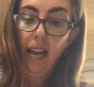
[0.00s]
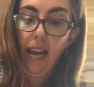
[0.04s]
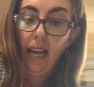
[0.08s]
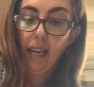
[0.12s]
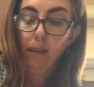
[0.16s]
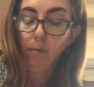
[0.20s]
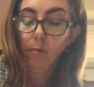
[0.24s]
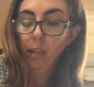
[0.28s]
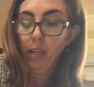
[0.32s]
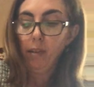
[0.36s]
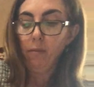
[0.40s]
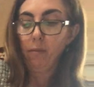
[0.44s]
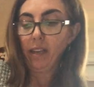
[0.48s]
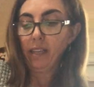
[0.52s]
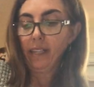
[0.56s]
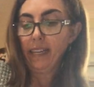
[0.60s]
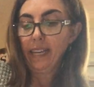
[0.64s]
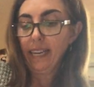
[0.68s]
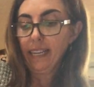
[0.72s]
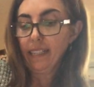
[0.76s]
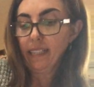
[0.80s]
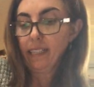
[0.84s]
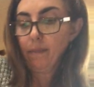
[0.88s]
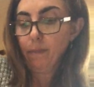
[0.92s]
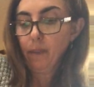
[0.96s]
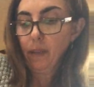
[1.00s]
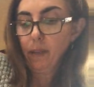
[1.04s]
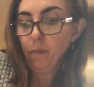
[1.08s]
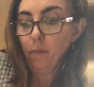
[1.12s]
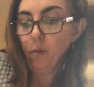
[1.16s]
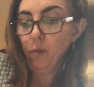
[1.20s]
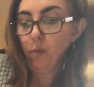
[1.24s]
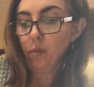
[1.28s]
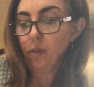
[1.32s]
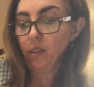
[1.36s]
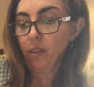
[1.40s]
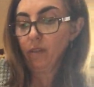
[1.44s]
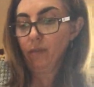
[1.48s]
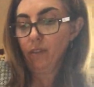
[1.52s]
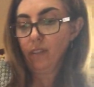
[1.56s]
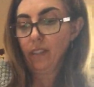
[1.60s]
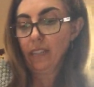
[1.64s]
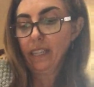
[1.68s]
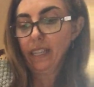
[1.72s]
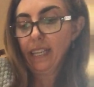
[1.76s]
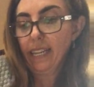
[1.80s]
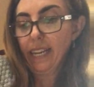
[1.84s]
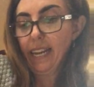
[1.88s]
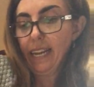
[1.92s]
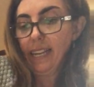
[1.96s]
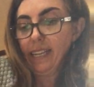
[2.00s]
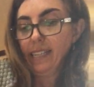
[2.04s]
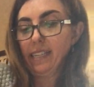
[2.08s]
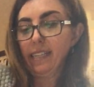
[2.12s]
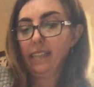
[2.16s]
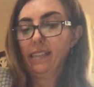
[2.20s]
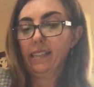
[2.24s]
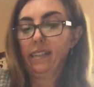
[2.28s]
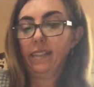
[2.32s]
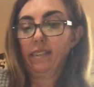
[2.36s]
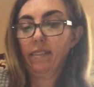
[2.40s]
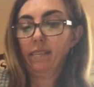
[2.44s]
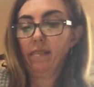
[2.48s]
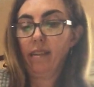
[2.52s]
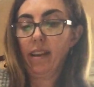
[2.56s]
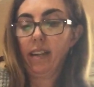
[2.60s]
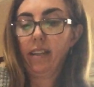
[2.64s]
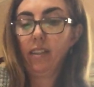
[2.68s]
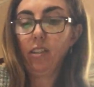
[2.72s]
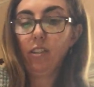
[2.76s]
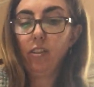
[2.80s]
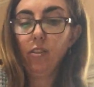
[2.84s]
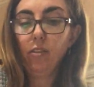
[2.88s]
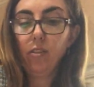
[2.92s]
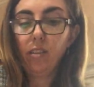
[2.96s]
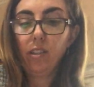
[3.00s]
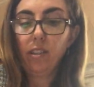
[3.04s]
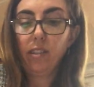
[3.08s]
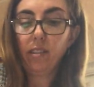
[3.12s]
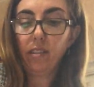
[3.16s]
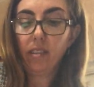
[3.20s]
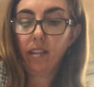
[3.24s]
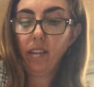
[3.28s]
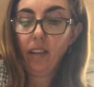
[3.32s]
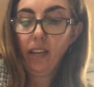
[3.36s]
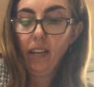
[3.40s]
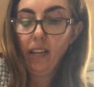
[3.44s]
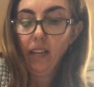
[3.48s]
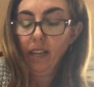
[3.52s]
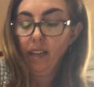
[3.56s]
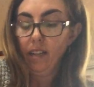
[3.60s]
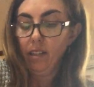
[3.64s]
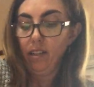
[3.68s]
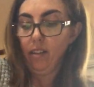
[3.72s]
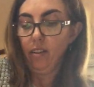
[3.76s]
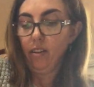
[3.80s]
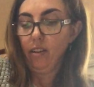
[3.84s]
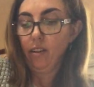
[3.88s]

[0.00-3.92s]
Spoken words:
And when one gets a bit more sophisticated and uses, you